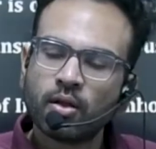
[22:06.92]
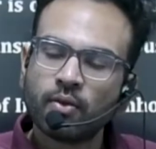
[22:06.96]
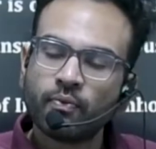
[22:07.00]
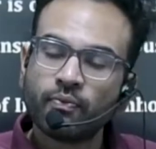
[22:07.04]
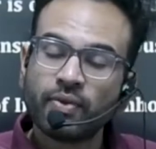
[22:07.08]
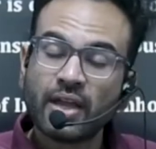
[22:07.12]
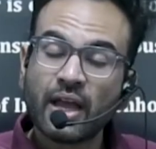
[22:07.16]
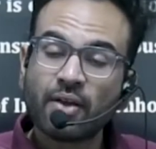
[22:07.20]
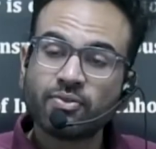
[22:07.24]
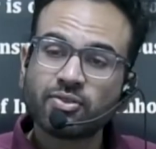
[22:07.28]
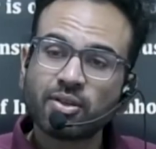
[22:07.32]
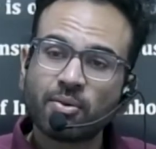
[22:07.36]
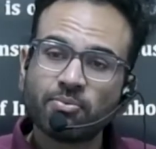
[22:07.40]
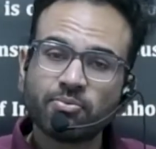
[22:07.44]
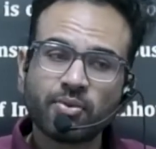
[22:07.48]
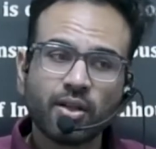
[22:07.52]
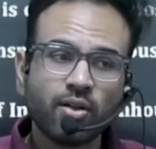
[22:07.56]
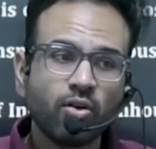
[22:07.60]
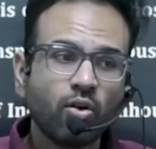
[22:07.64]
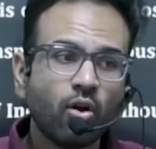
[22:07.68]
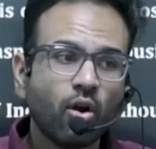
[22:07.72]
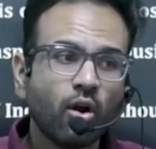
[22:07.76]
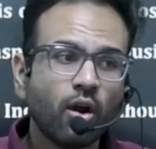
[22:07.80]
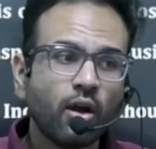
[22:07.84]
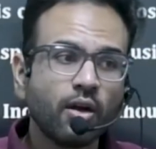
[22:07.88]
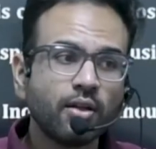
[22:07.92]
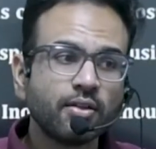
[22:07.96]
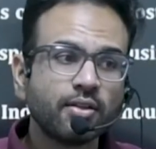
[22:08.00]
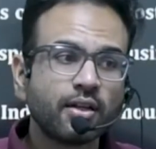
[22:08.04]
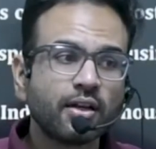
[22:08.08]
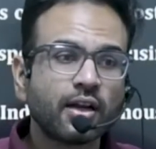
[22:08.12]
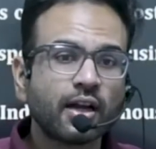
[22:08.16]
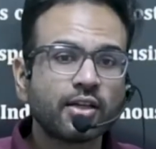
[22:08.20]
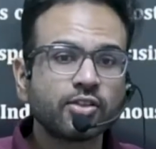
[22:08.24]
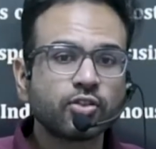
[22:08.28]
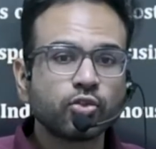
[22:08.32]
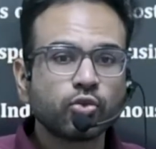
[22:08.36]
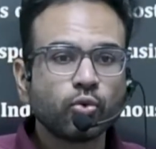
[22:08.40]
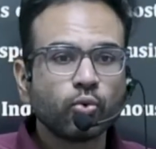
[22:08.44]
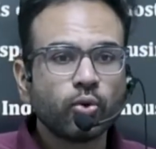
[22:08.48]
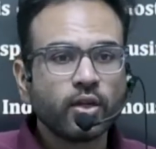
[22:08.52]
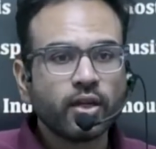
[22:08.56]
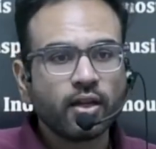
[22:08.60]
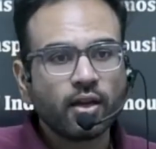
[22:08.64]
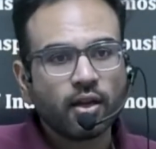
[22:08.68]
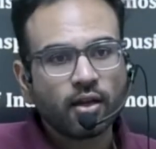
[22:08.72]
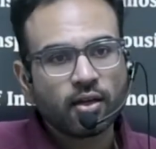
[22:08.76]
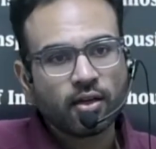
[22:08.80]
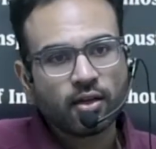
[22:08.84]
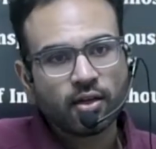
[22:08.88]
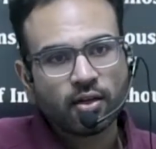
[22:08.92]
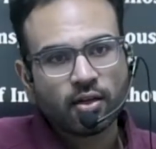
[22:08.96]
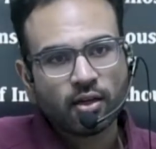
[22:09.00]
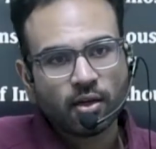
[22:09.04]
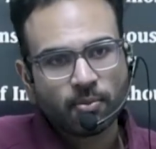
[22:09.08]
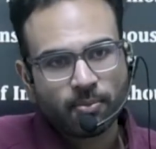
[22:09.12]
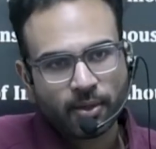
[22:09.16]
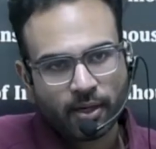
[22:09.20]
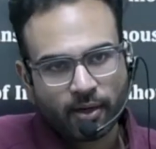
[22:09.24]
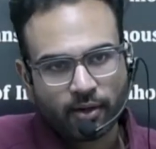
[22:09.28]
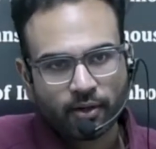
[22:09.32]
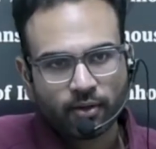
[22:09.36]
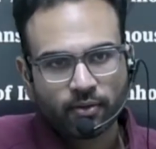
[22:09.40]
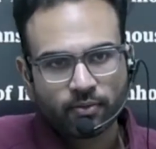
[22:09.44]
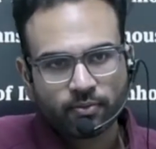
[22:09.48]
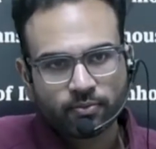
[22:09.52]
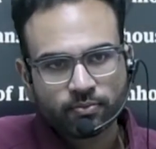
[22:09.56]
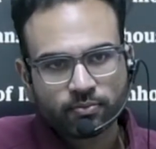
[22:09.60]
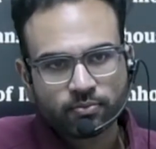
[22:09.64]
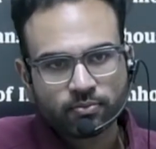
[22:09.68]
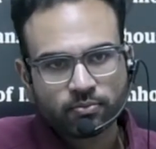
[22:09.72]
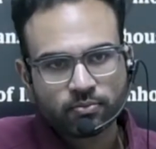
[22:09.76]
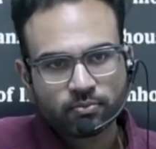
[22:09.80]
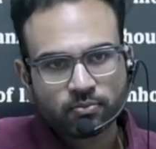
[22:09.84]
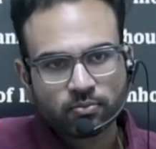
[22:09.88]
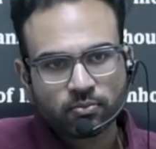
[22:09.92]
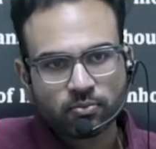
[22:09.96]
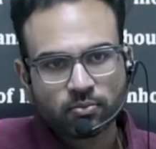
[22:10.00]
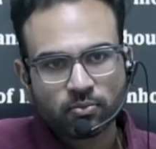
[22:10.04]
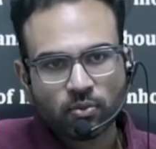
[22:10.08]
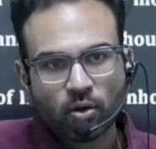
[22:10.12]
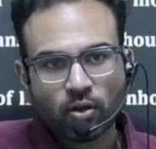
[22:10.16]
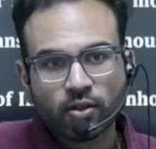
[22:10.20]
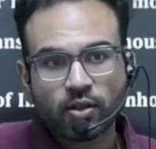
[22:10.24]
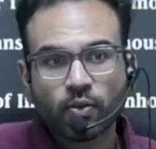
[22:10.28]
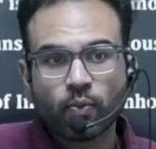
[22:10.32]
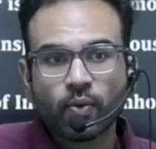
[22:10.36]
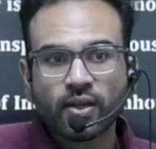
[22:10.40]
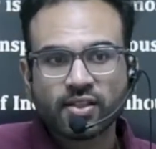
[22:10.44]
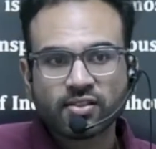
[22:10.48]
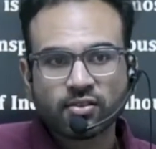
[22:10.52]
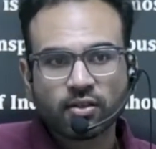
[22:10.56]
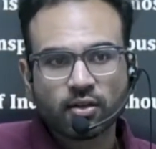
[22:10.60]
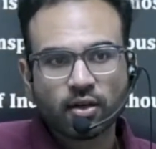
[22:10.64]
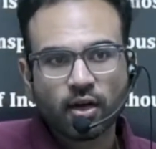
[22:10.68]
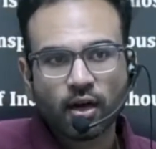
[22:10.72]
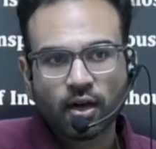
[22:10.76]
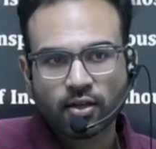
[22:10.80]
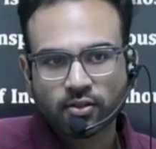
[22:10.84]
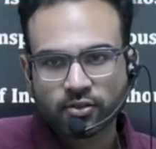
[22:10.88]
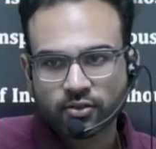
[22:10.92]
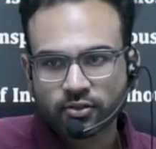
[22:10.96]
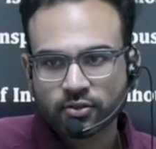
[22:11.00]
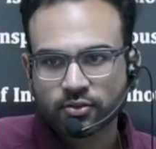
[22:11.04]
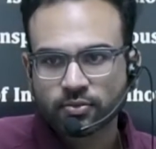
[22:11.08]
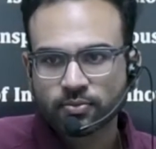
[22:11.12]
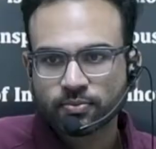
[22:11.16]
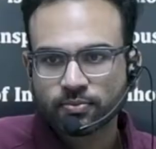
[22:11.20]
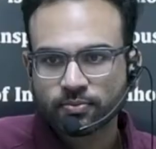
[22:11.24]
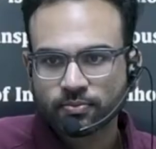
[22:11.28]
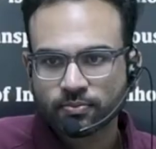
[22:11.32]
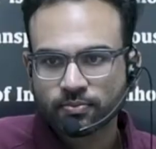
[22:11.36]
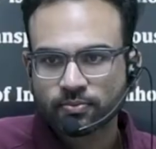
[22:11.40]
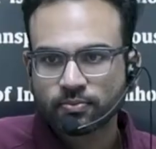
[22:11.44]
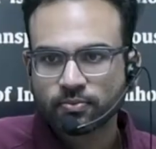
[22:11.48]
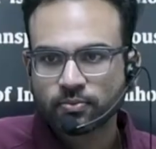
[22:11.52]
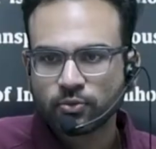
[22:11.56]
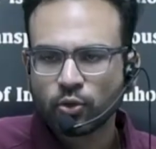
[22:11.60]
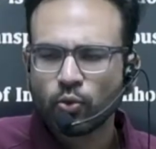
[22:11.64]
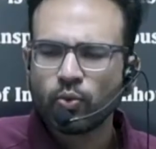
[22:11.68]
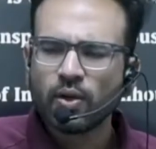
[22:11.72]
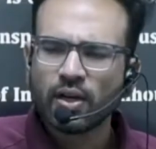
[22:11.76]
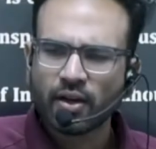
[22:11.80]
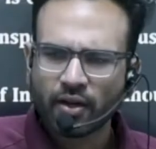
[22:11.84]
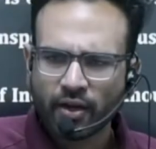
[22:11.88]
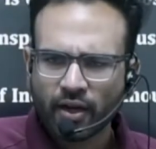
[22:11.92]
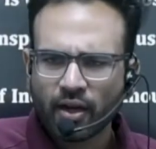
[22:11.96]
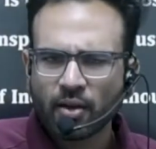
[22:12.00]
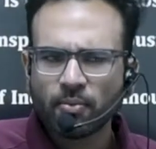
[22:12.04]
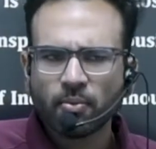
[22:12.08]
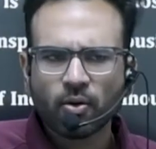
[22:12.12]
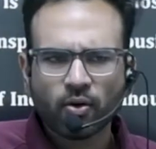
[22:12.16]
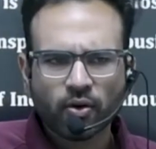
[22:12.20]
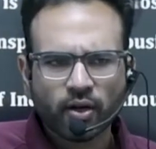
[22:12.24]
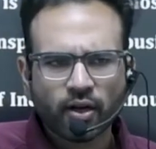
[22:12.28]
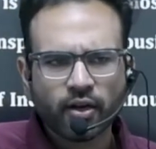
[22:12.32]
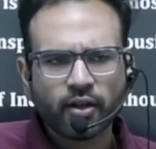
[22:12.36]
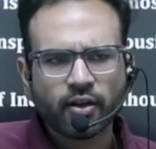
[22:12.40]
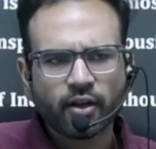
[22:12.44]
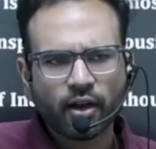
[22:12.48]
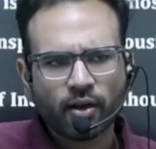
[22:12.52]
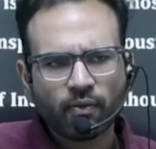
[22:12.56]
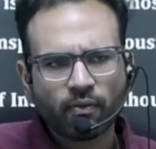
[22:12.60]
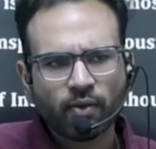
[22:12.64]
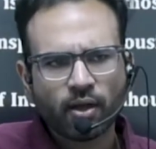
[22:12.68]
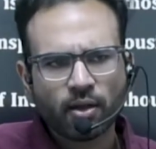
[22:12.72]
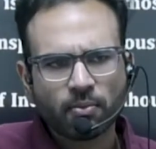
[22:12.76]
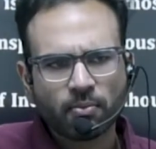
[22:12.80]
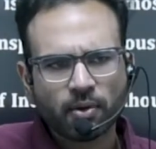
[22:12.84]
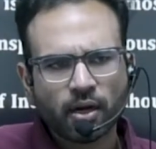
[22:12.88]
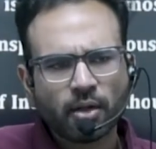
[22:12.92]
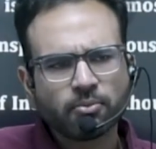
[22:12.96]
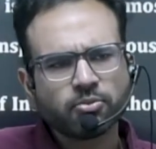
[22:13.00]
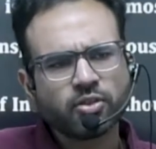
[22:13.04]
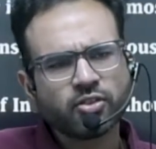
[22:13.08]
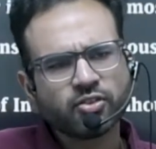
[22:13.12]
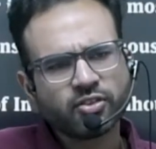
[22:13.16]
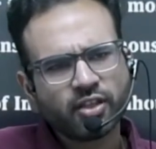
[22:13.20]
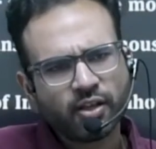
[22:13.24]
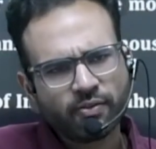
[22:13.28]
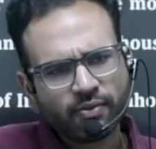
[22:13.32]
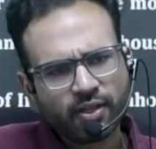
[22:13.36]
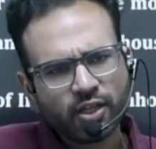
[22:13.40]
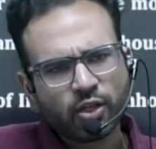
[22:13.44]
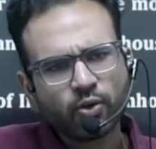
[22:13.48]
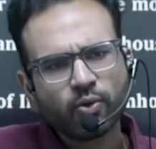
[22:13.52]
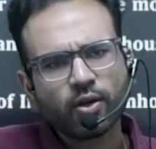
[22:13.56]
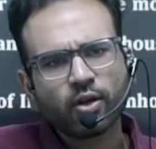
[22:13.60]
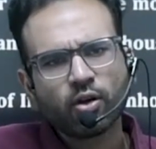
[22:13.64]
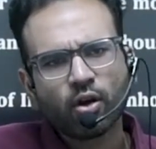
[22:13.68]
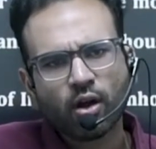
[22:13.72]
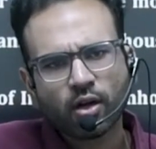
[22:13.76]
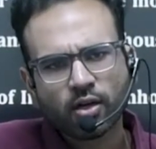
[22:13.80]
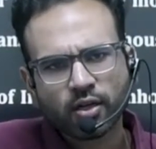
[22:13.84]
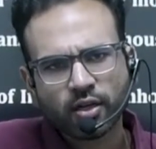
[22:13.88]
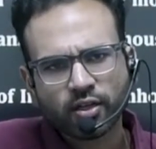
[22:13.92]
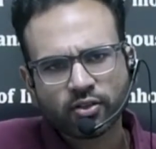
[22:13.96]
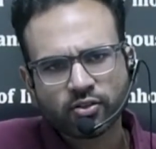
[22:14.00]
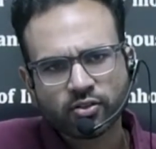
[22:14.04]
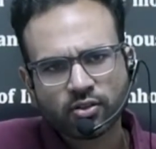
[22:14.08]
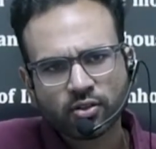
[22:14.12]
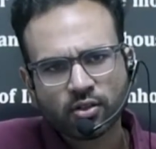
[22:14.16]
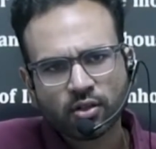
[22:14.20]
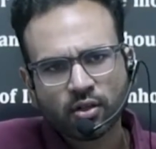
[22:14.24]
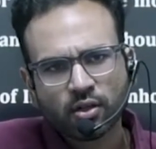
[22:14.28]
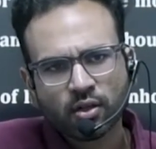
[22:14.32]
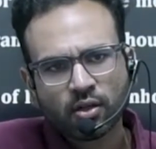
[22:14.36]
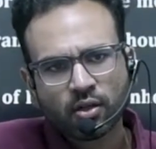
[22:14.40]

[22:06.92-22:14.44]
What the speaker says: We have something called the Kasturi Rangan Committee on the Western Ghats. You will read about it in environment. I'm just giving you a context.